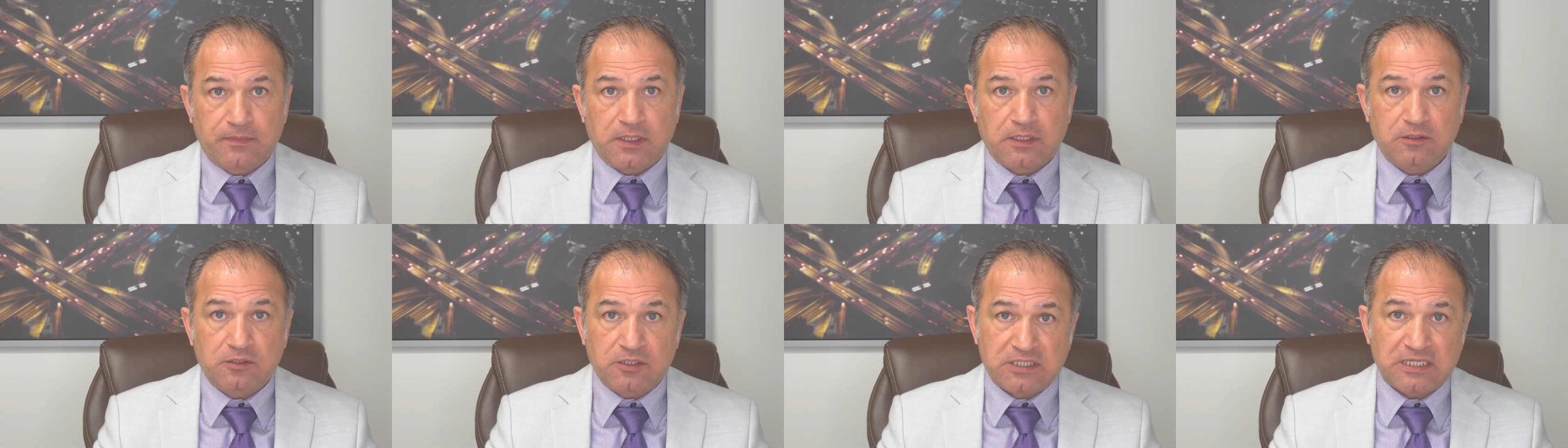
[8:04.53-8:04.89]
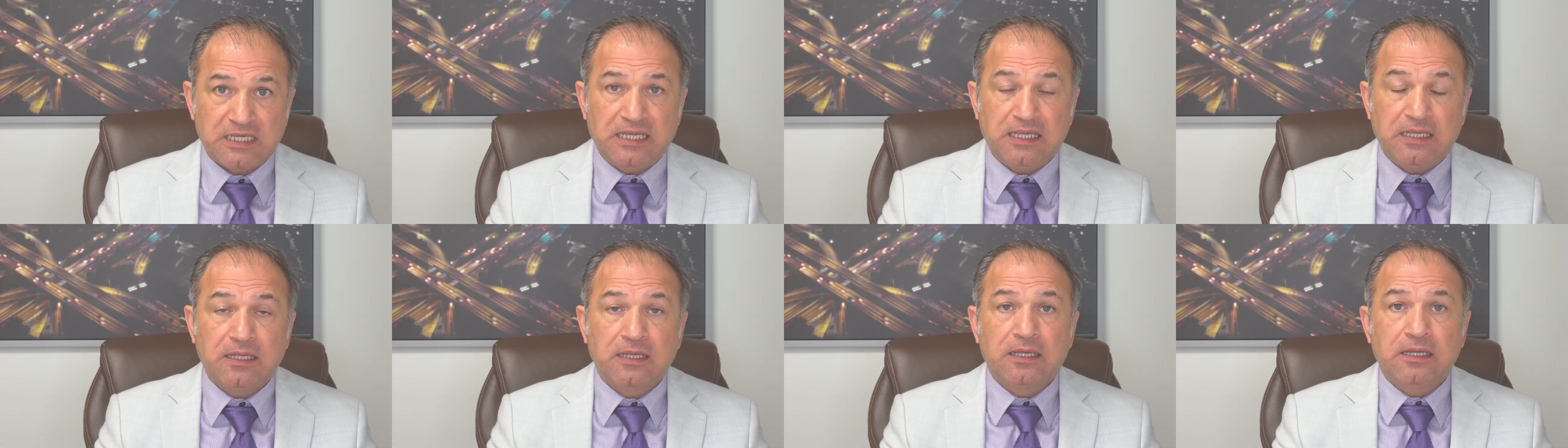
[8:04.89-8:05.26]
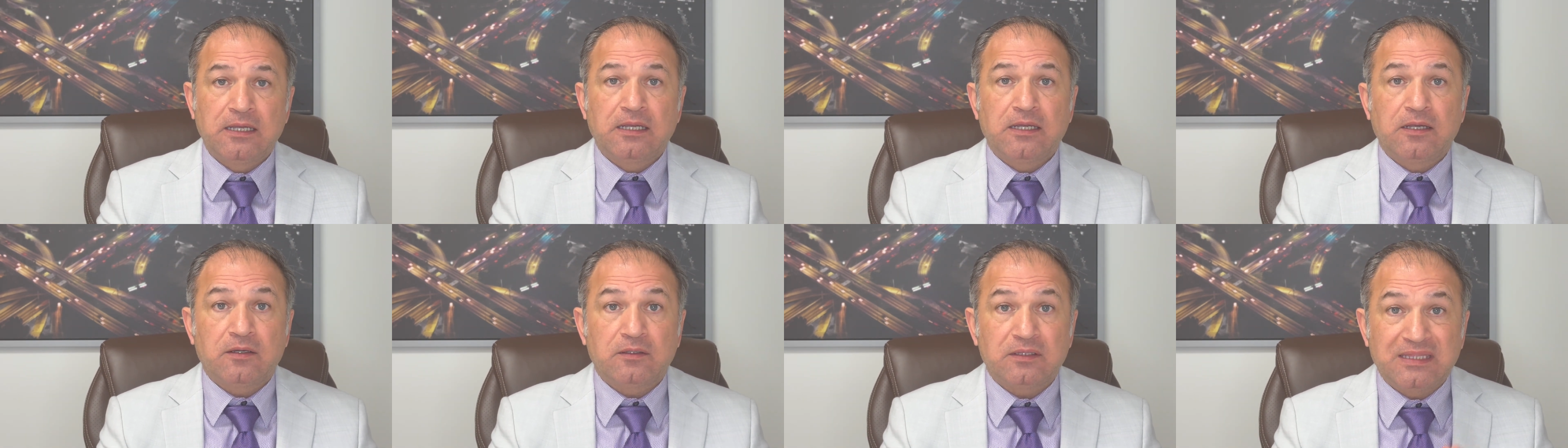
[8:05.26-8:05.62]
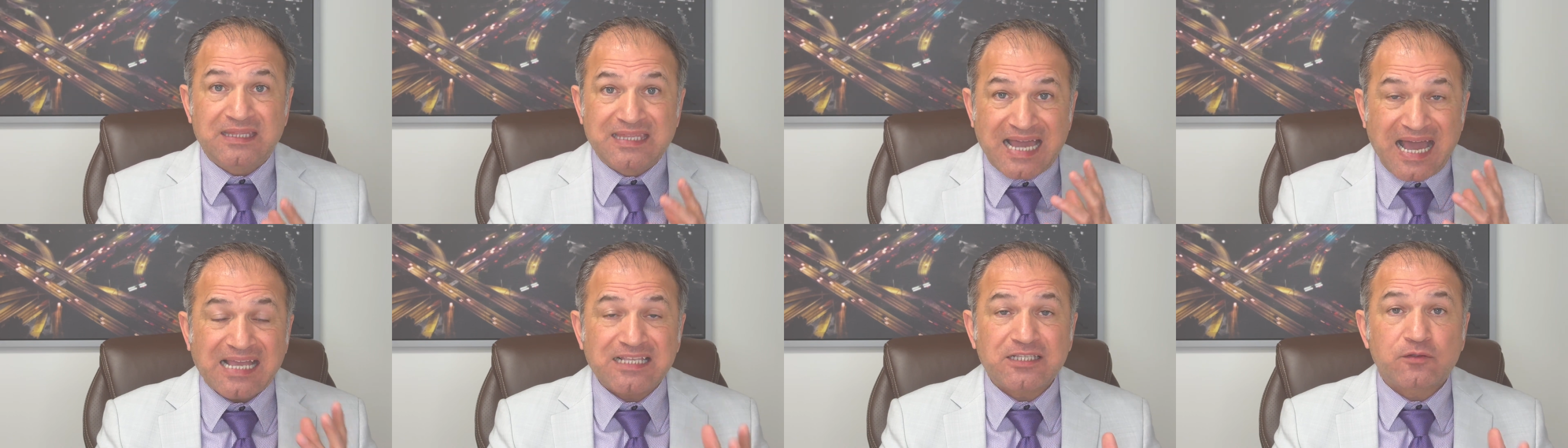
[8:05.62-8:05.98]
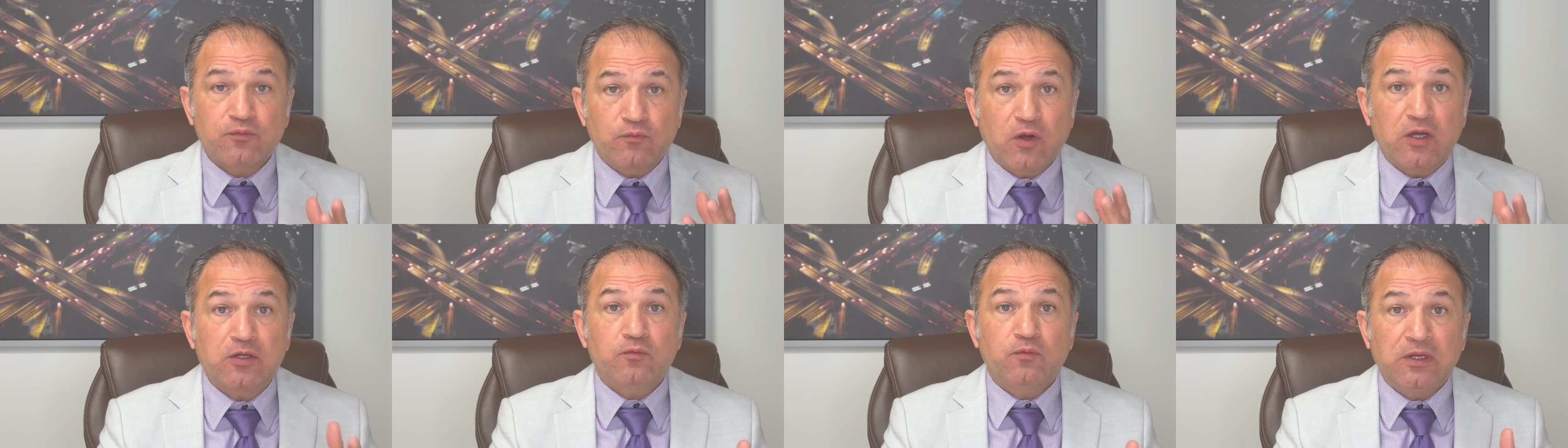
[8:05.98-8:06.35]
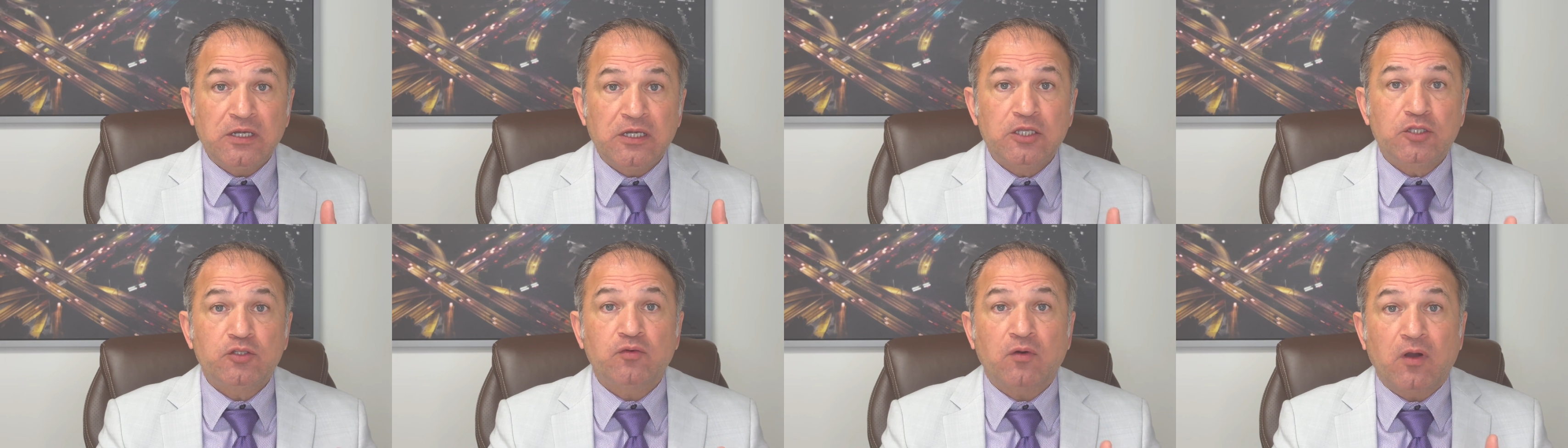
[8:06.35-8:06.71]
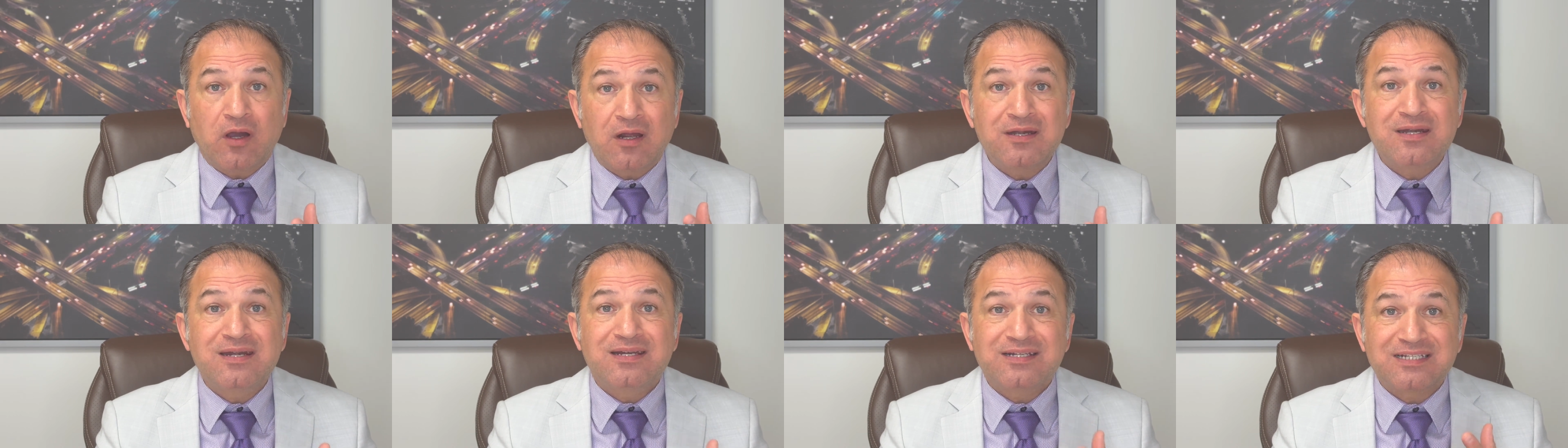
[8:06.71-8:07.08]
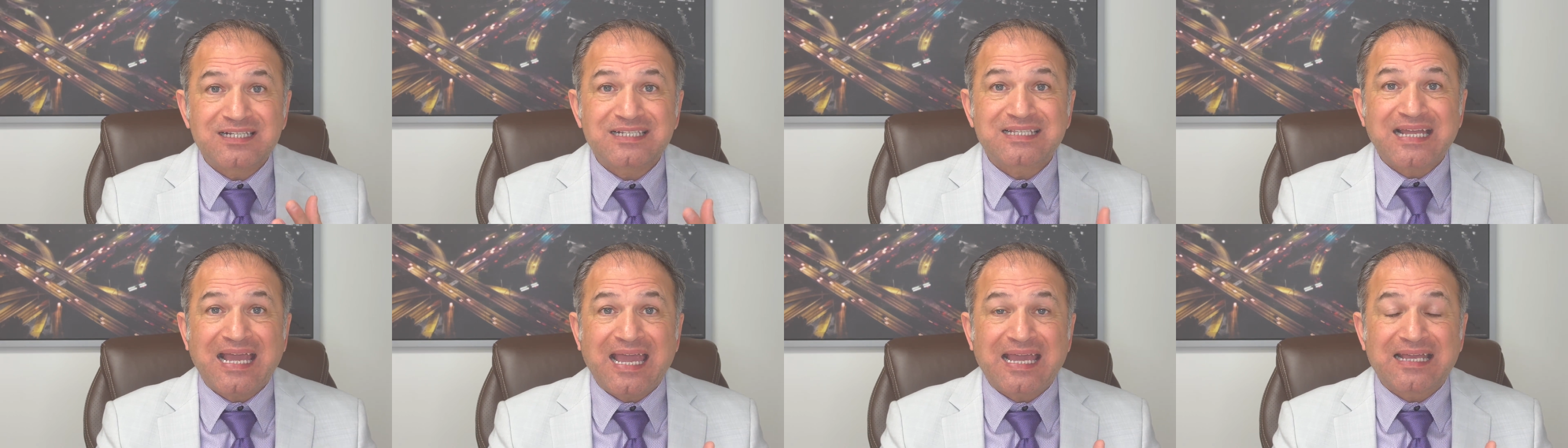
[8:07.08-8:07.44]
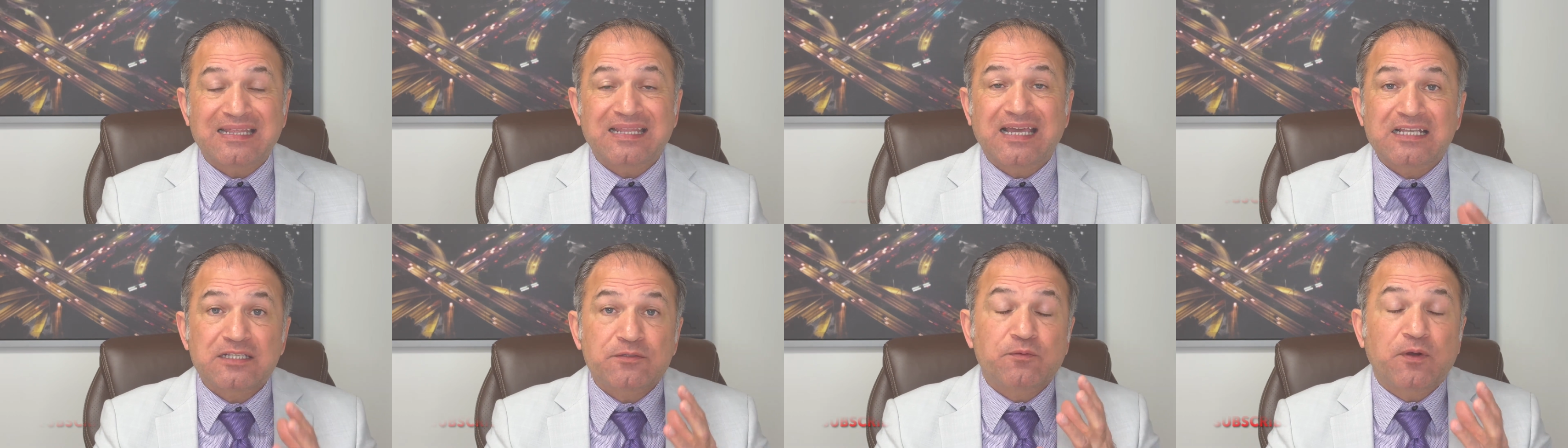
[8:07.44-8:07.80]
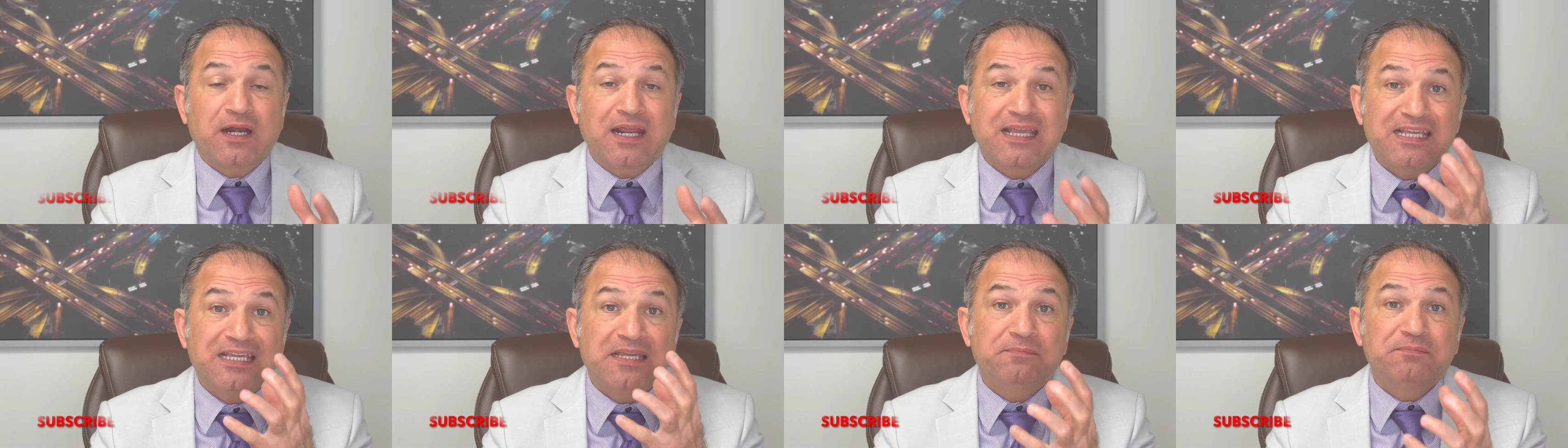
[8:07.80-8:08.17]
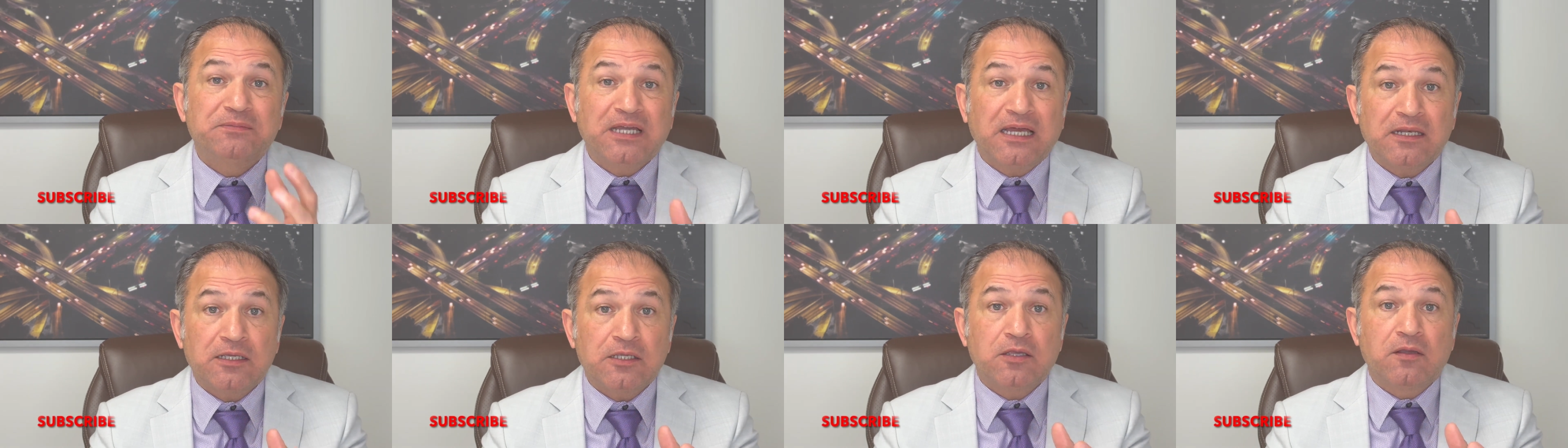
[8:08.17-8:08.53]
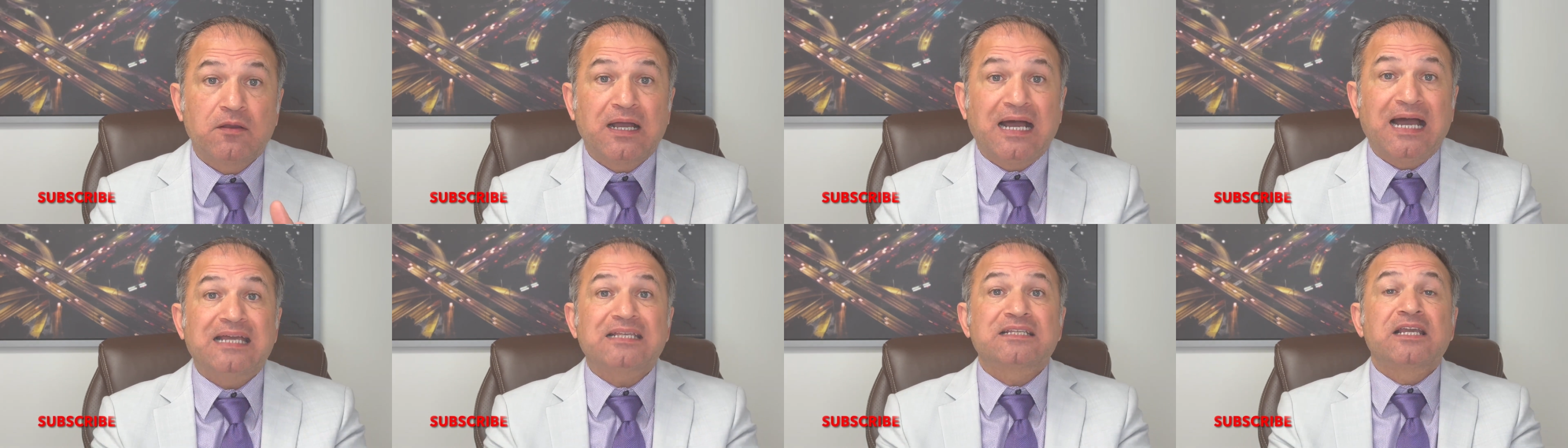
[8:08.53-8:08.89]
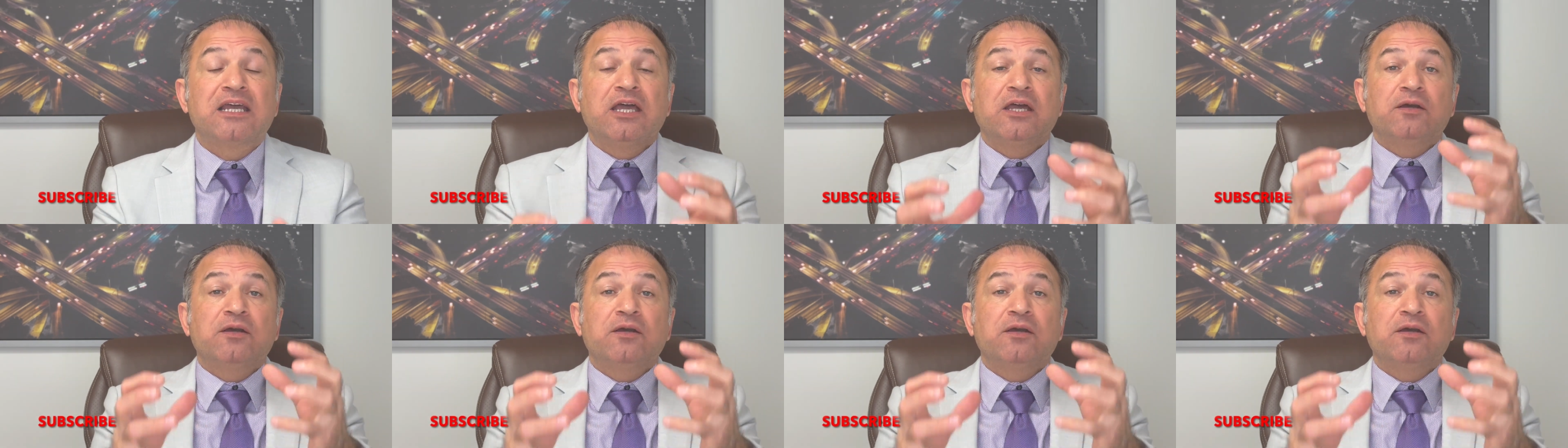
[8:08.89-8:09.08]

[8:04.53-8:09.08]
You see, that's what we need to understand. That's what I keep telling you guys.